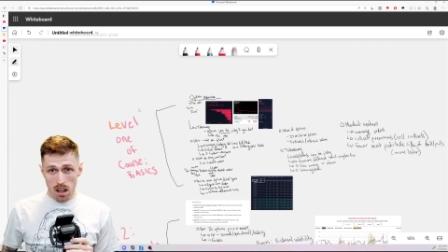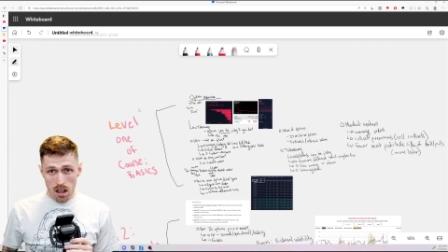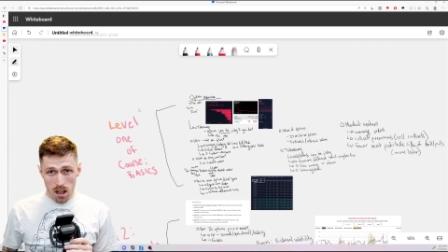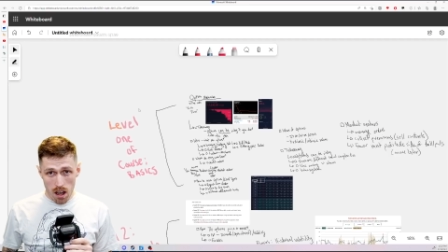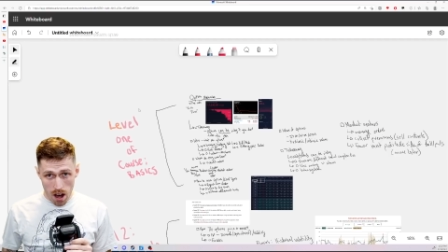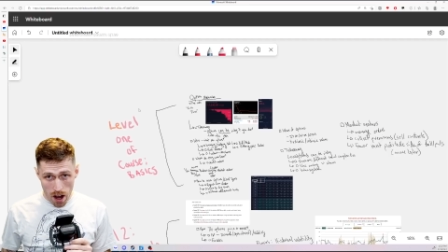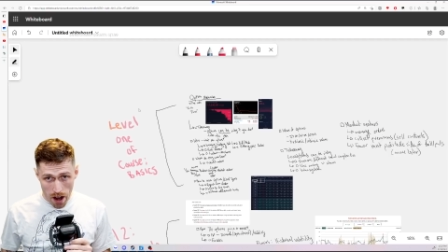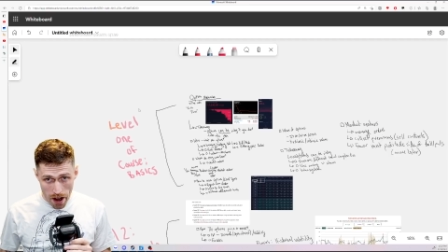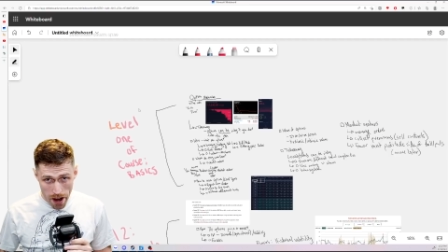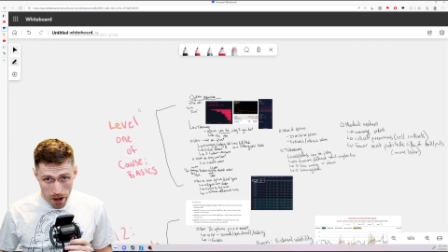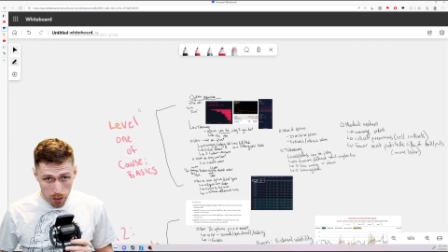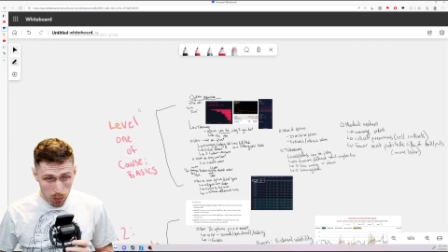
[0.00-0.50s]

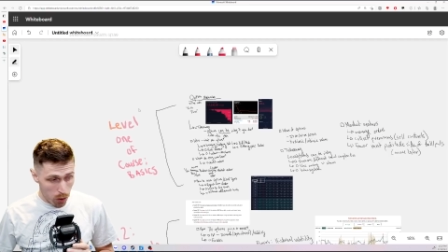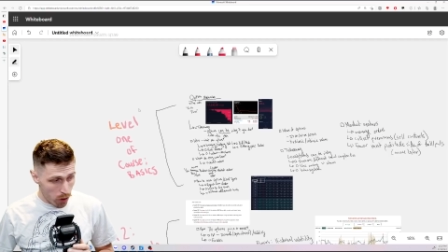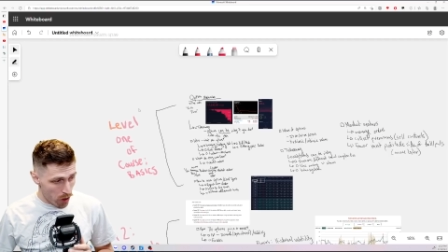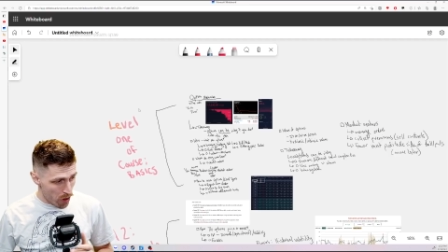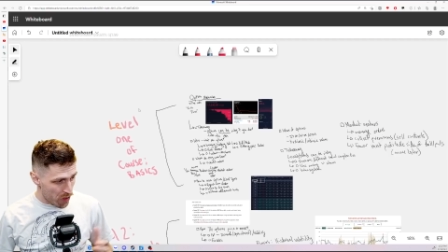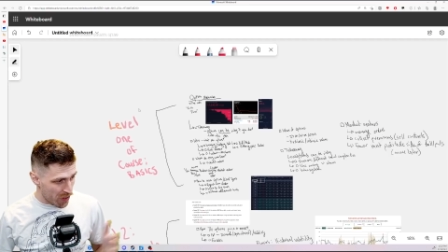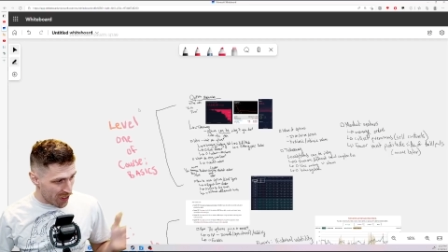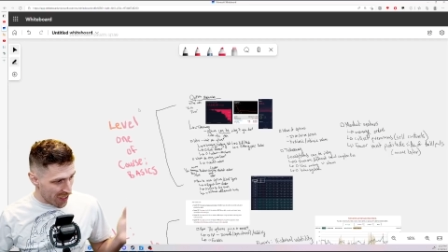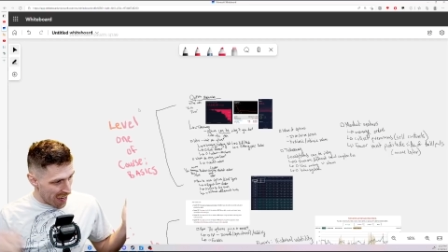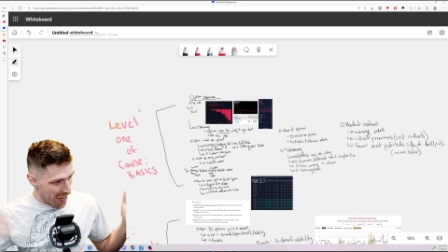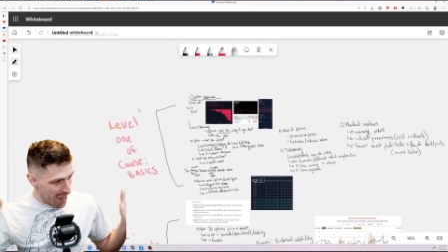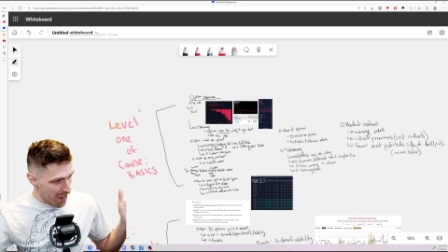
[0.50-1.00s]
All right, well, the
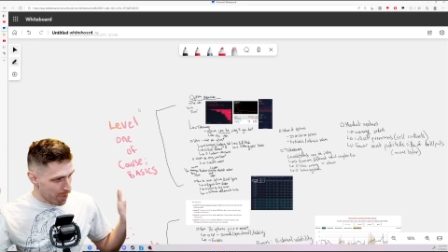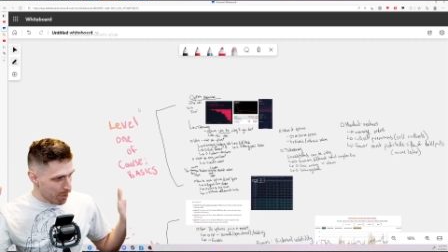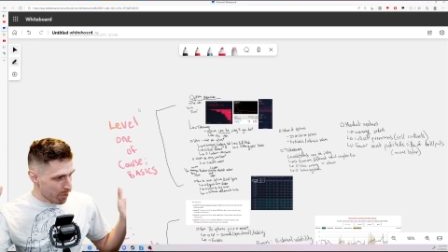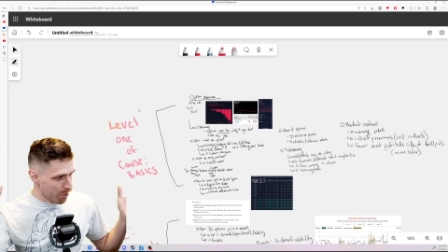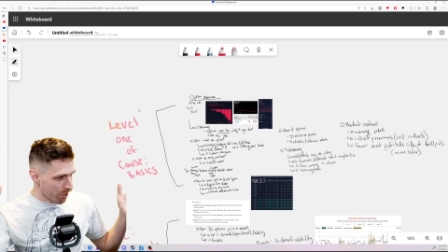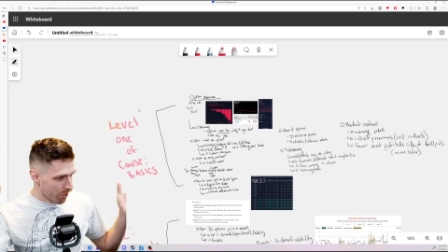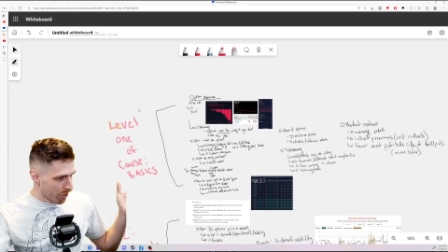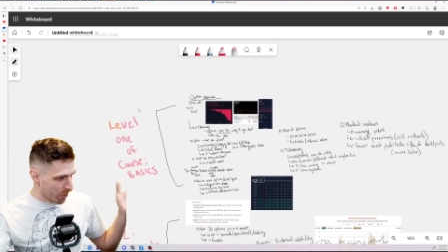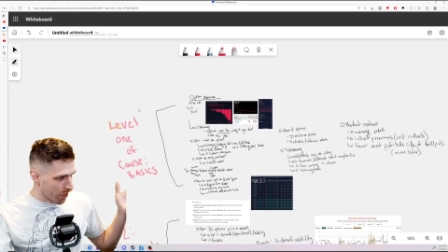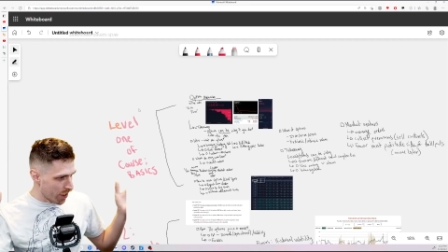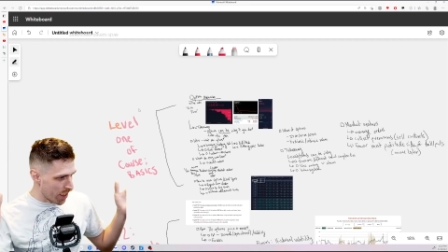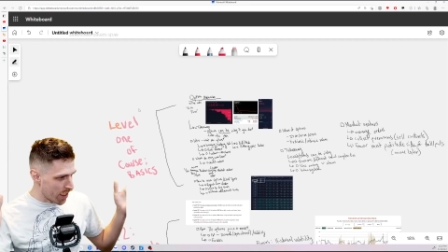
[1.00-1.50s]
time
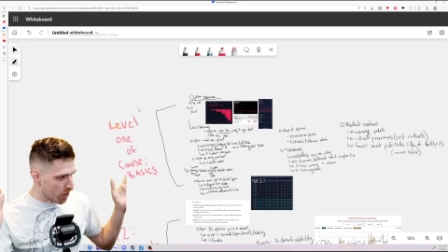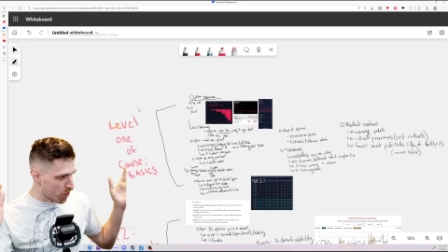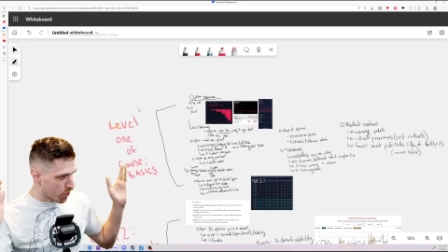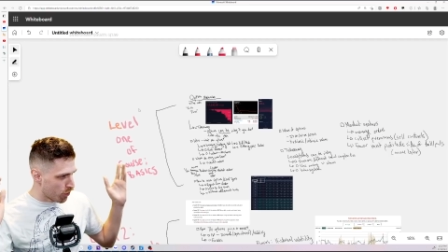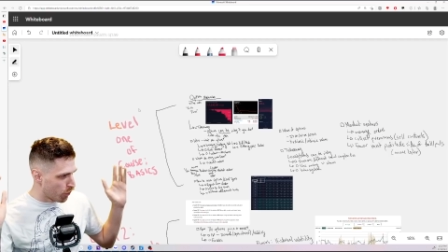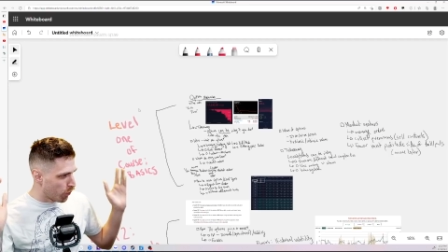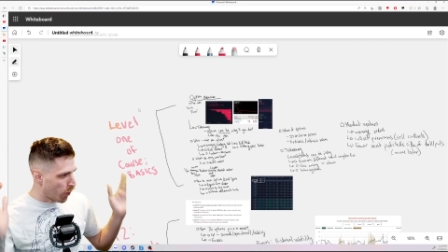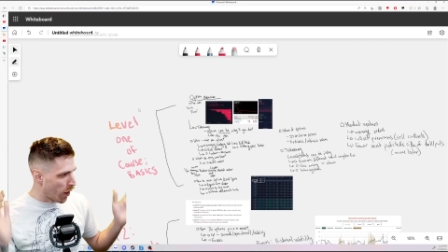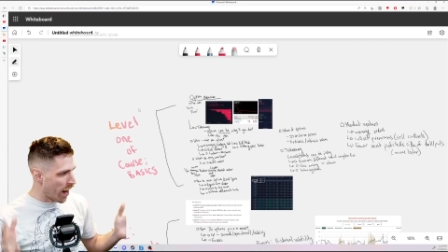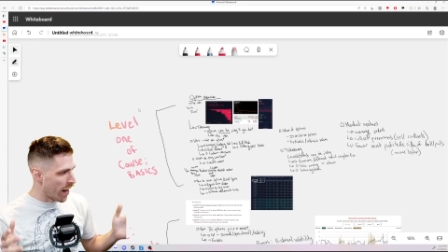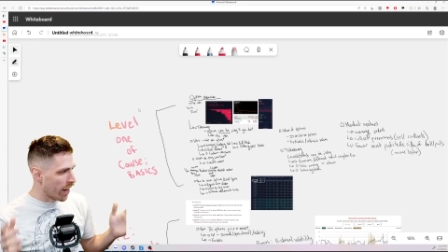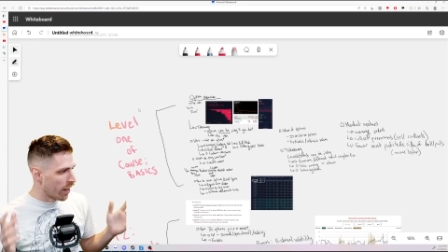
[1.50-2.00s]
has
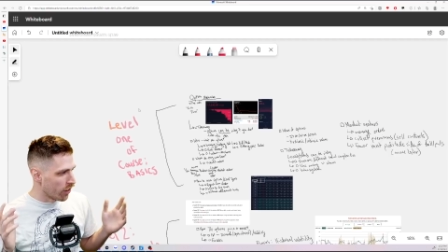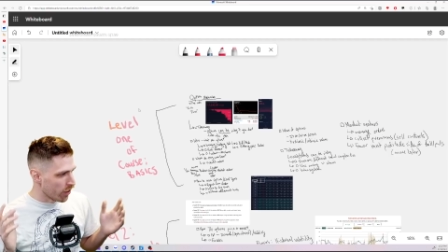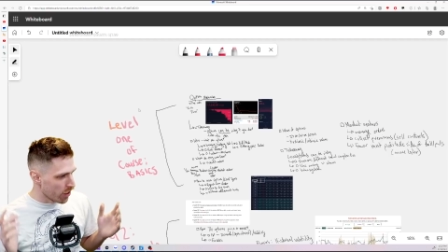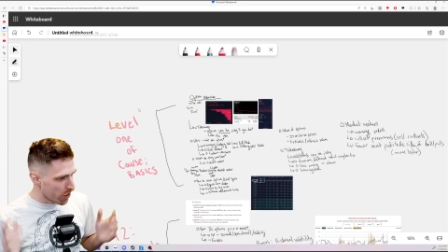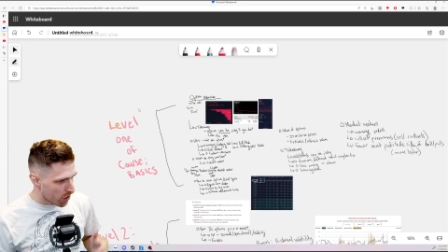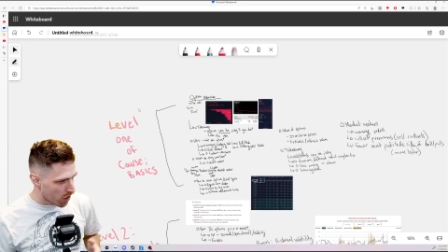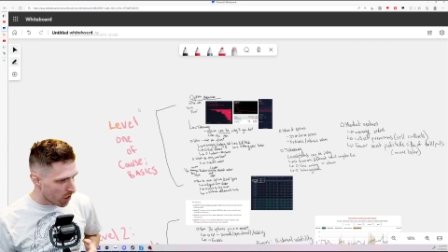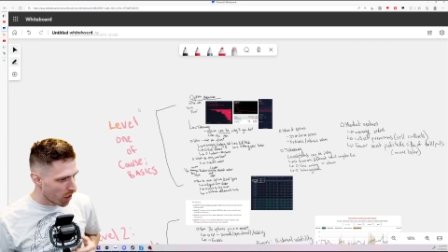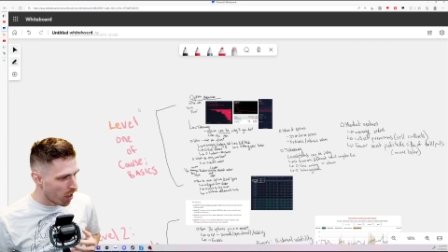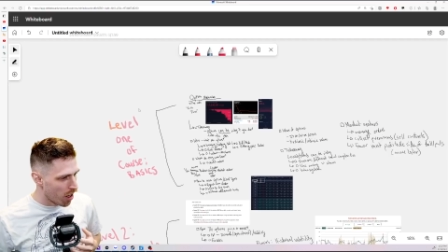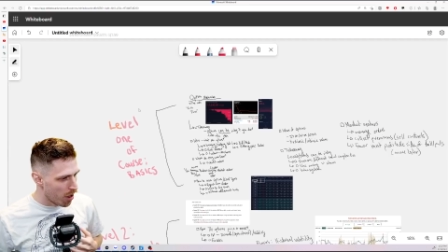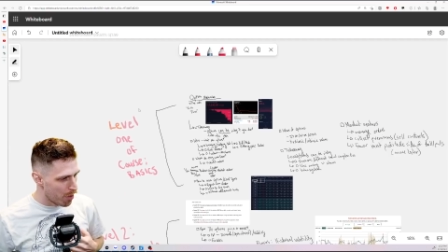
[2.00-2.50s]
finally
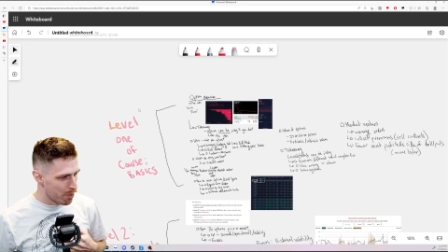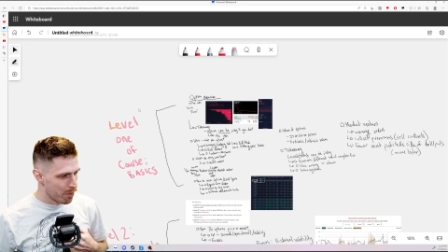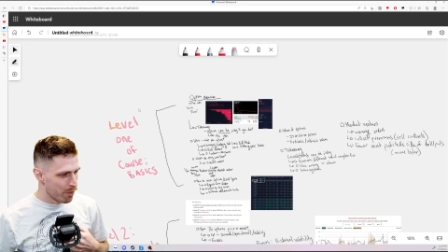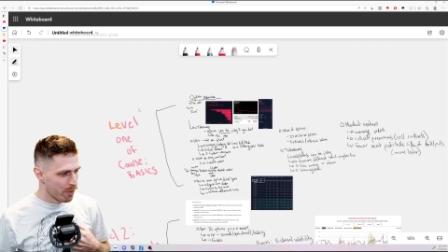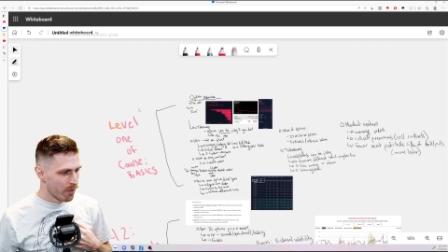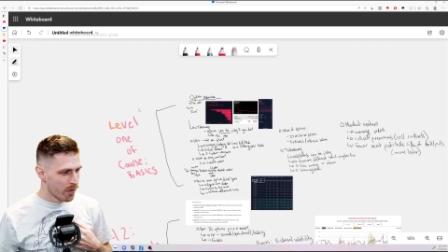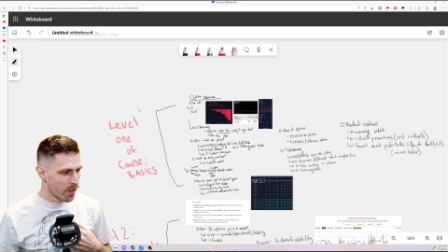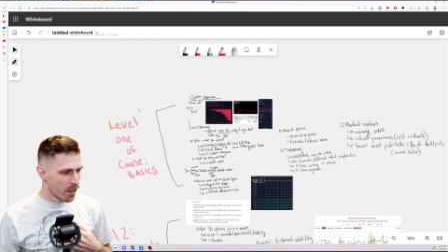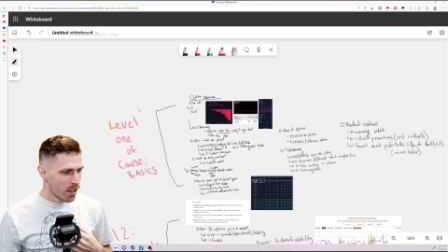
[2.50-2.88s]
come.